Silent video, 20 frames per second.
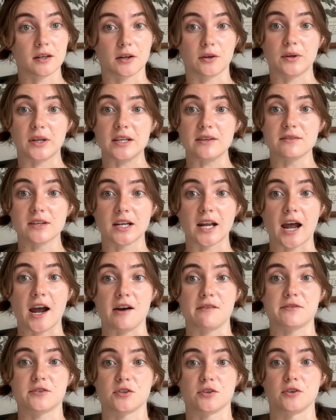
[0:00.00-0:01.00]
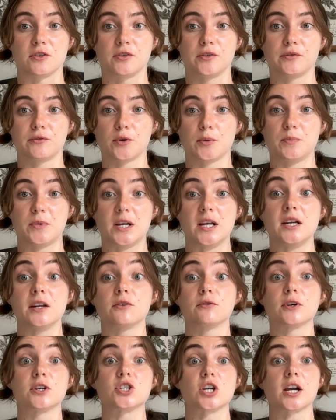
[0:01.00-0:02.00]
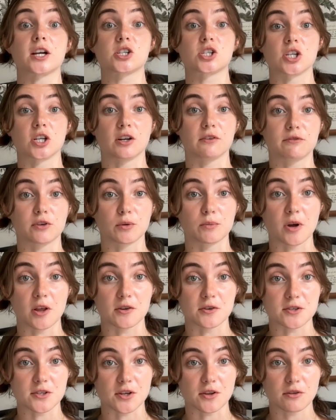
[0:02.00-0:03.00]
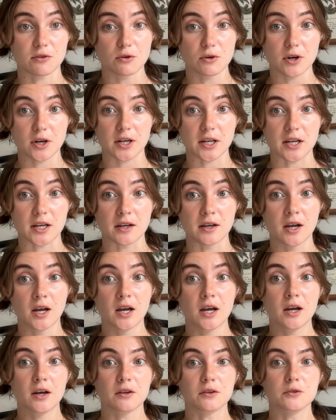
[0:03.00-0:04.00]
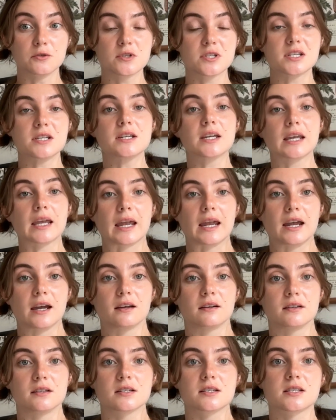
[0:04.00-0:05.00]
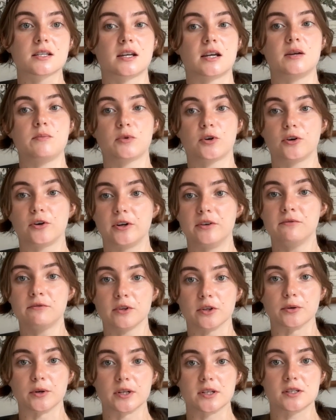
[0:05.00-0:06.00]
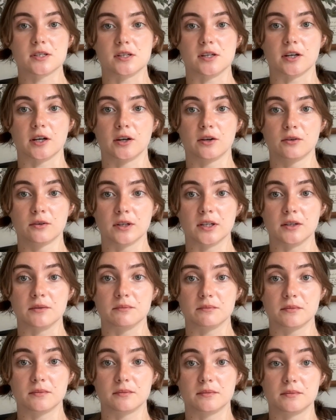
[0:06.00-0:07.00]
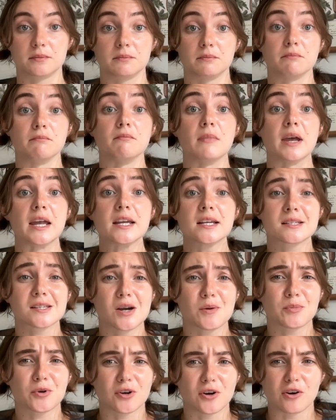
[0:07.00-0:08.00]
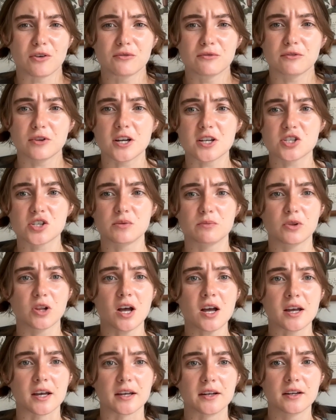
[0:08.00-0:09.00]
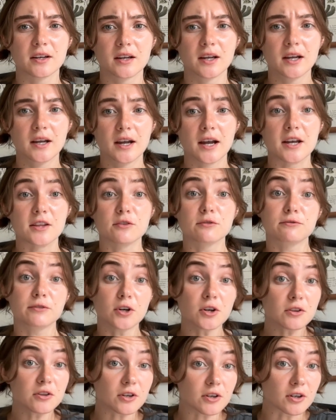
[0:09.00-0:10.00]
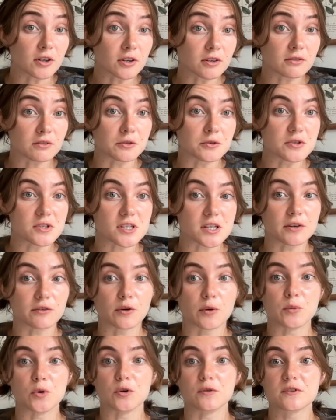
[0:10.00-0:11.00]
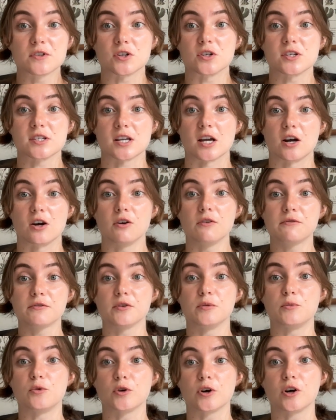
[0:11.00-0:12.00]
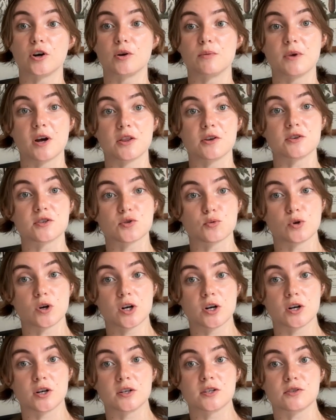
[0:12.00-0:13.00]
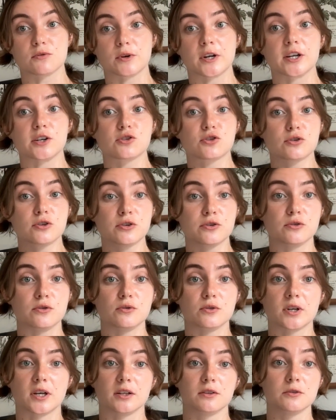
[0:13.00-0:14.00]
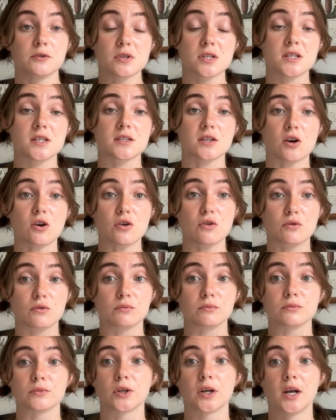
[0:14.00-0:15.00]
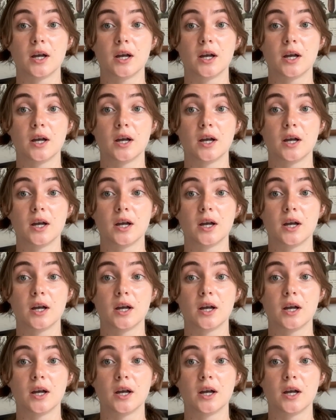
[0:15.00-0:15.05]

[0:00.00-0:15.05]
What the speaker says: Even after repeated rejection of her mother's authority, Lucy can't escape her influence. It makes up her own flesh and blood. And the further Lucy removes herself, the more her mother's words ring true, that Lucy's home